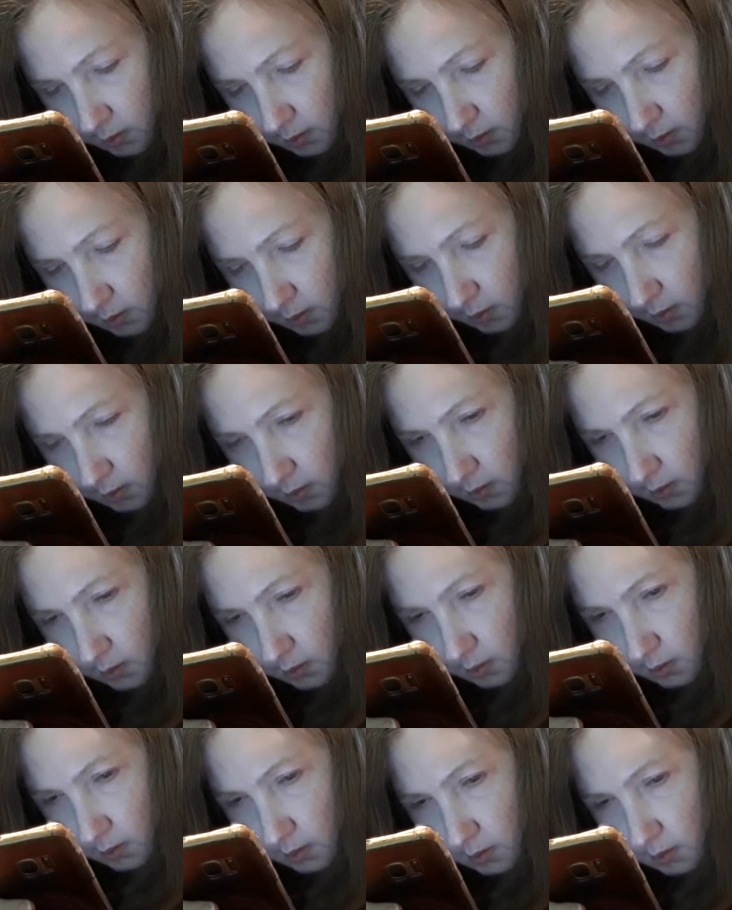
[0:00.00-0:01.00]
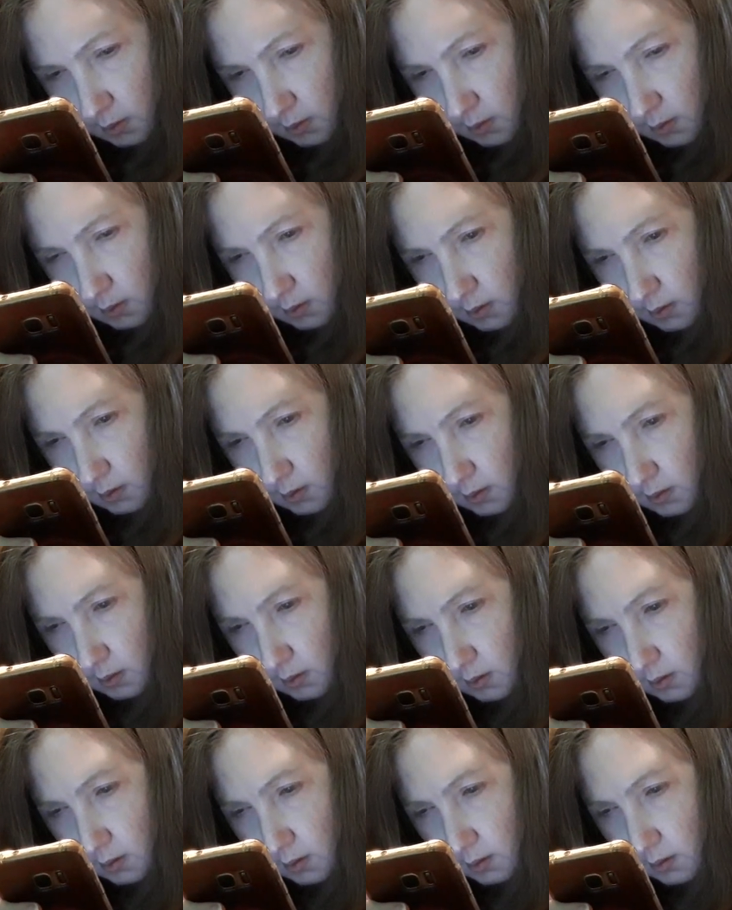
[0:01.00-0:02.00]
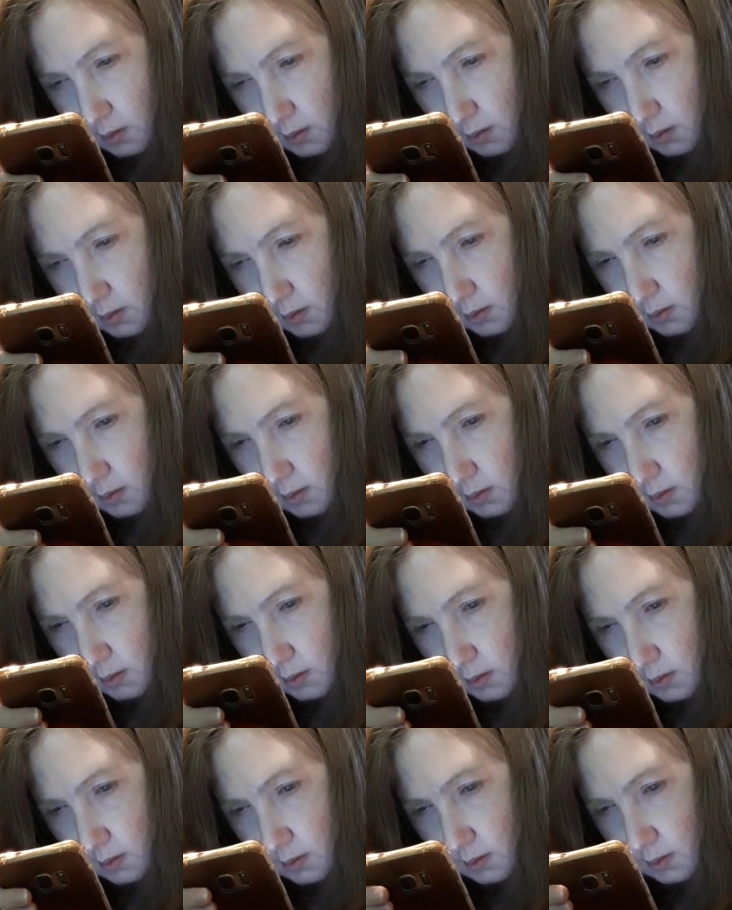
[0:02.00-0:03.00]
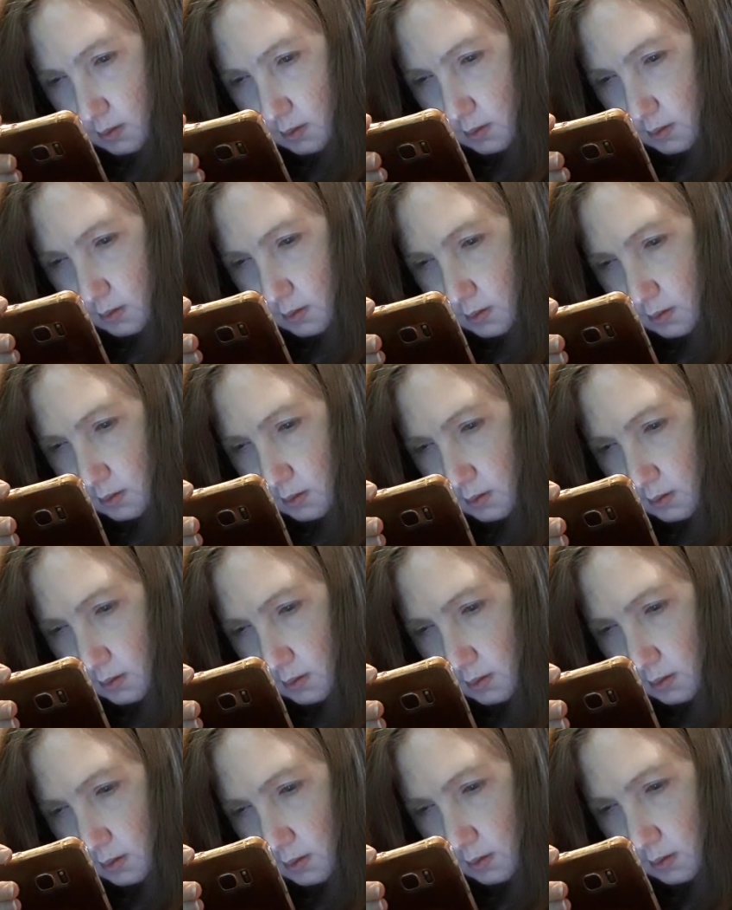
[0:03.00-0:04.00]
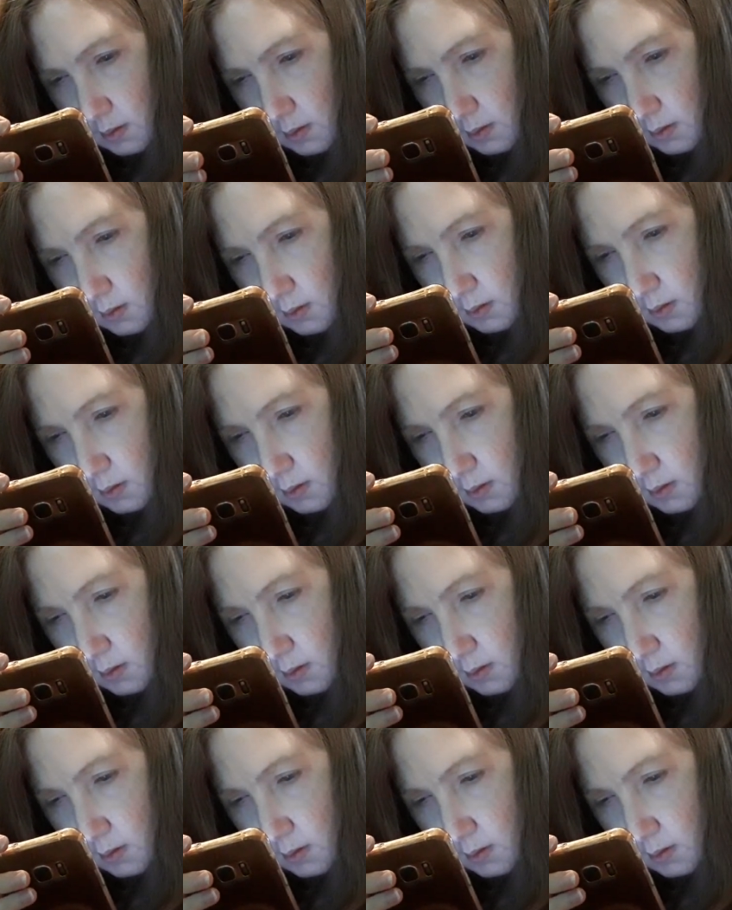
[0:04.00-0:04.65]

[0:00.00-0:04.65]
Nothing is said.